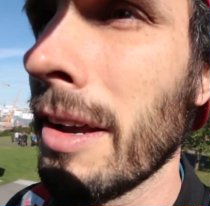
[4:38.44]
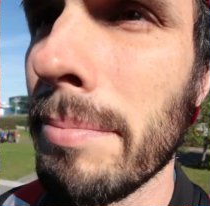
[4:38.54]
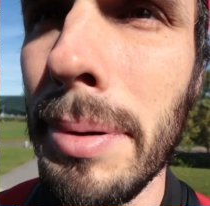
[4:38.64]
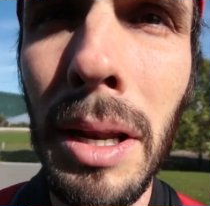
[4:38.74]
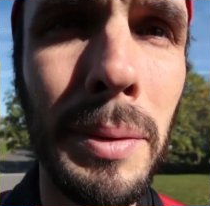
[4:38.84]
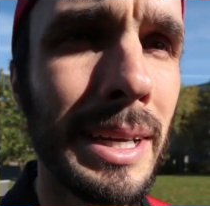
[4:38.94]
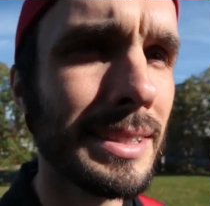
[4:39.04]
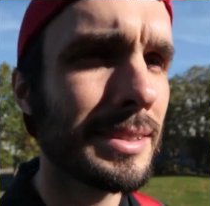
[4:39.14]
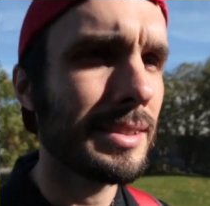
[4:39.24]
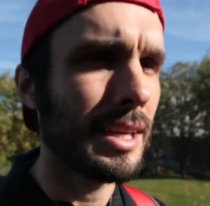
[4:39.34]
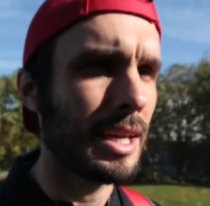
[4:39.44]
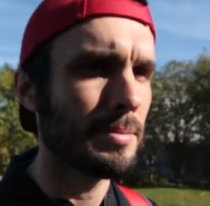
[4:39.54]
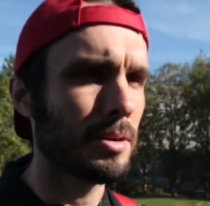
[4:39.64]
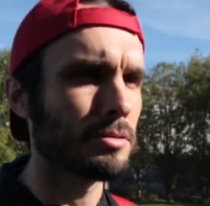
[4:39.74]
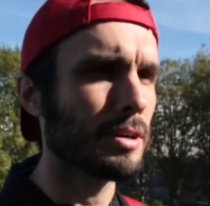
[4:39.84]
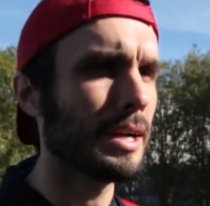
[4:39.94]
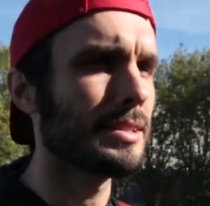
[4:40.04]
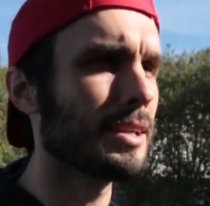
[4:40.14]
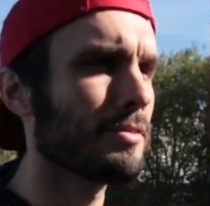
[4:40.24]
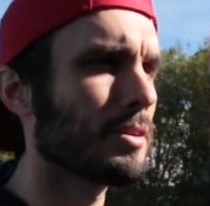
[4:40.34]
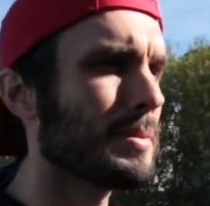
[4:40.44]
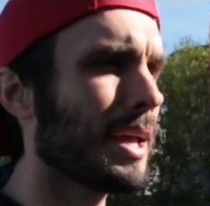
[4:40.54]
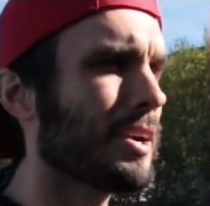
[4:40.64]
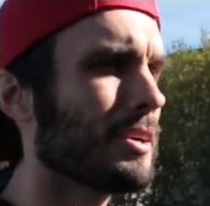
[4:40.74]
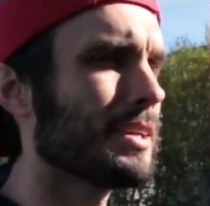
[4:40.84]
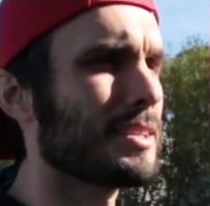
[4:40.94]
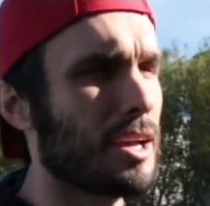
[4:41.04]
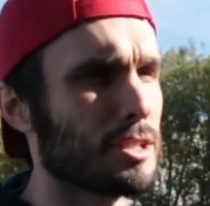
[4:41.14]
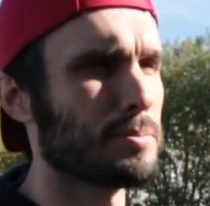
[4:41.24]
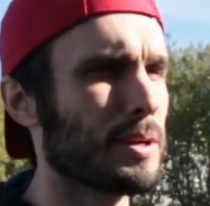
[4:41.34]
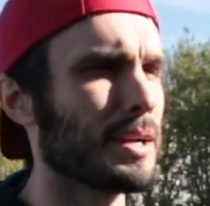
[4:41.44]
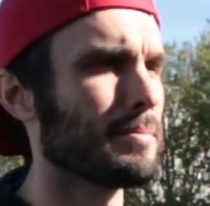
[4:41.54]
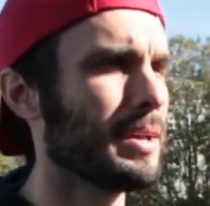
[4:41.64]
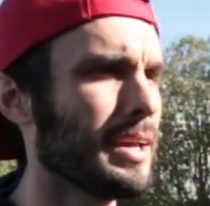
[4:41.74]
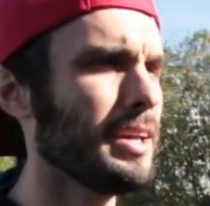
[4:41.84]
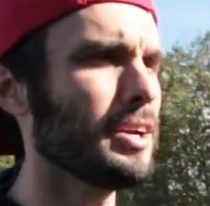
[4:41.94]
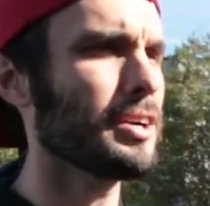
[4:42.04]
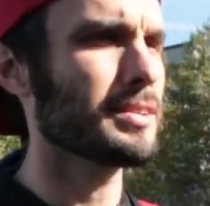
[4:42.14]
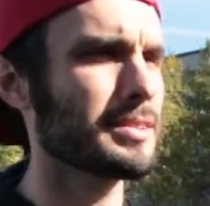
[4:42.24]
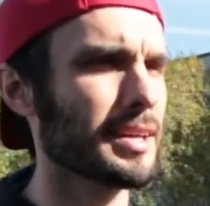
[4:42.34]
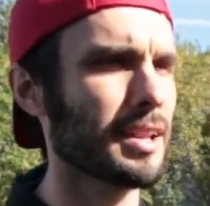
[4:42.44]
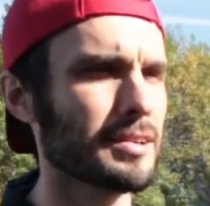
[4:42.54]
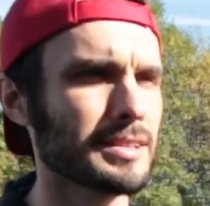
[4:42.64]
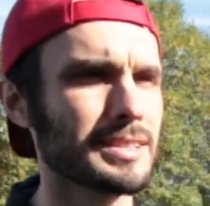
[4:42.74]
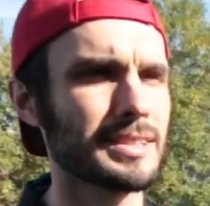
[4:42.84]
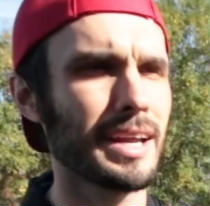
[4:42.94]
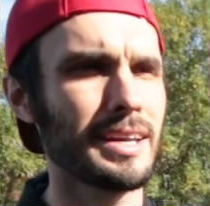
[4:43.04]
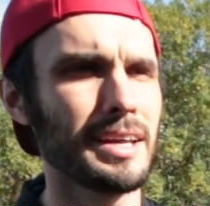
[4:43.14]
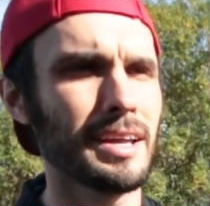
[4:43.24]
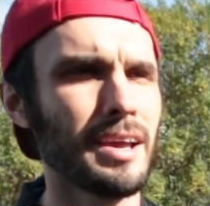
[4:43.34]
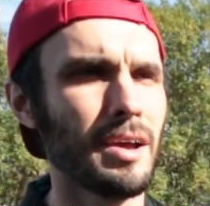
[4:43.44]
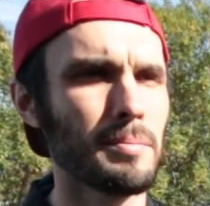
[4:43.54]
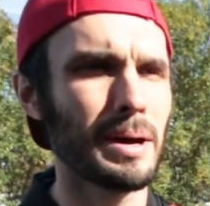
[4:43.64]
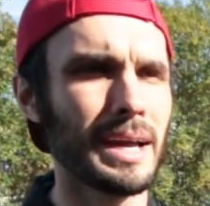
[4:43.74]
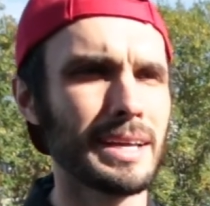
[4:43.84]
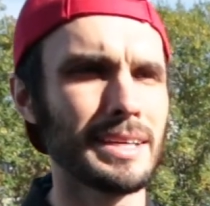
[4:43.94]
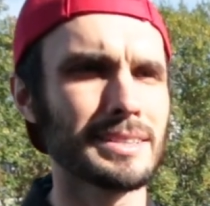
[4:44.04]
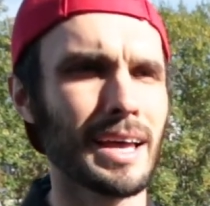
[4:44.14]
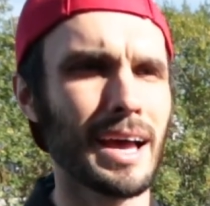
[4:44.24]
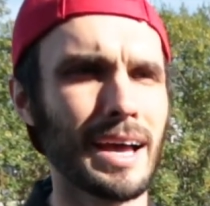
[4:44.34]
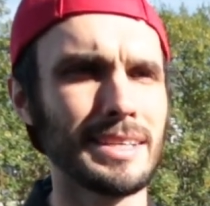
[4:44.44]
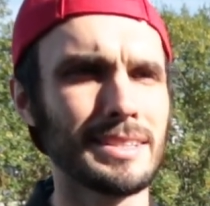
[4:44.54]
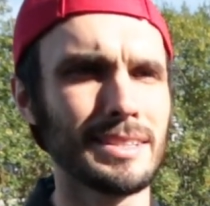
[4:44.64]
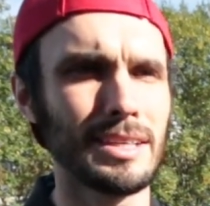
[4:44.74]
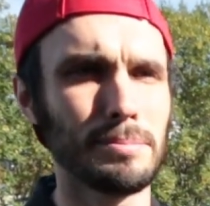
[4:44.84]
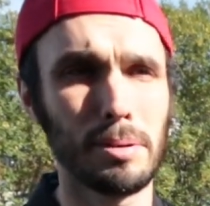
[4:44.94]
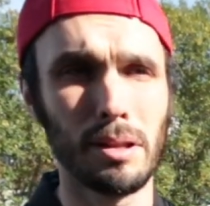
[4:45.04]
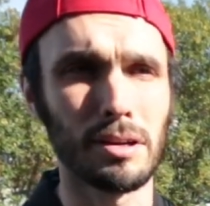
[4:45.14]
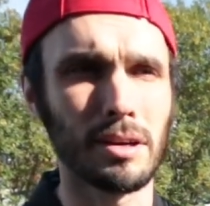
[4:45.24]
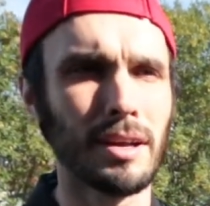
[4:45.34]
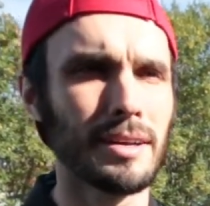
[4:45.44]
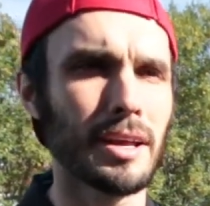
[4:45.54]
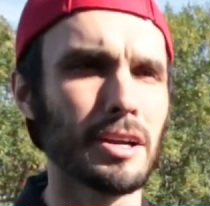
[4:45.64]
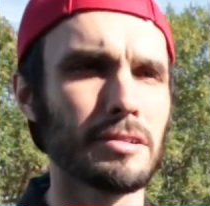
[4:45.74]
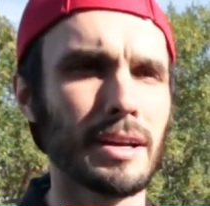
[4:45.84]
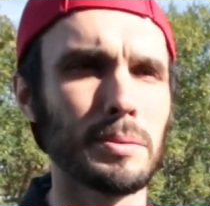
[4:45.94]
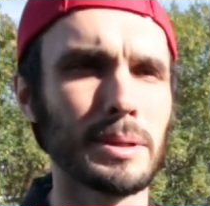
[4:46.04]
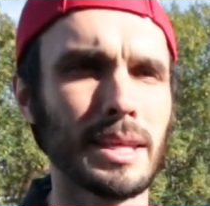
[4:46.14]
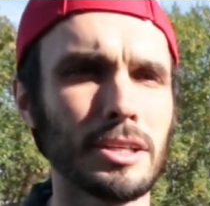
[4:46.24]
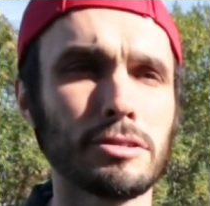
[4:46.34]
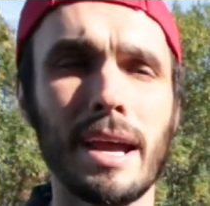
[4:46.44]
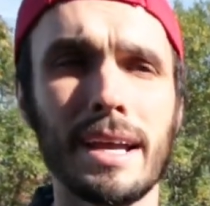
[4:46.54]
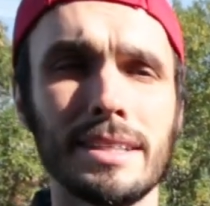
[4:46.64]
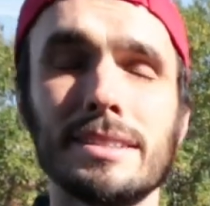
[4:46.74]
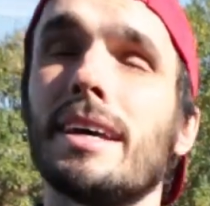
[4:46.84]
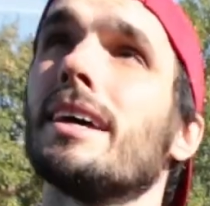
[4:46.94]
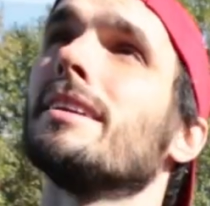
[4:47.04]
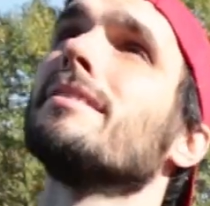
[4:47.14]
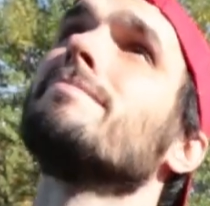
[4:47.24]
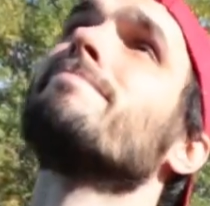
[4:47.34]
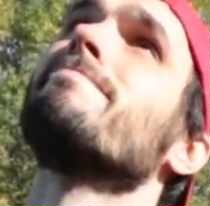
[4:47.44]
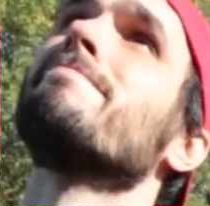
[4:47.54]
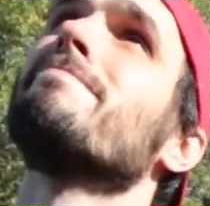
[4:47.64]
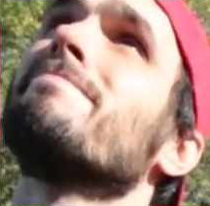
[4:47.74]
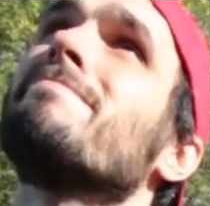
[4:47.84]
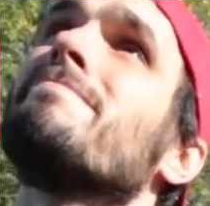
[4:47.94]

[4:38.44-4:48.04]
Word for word: of billowing steam rising from the area's hot spring. Here, the settler is standing by his high seat pillar, decorated with a dragon's head. You can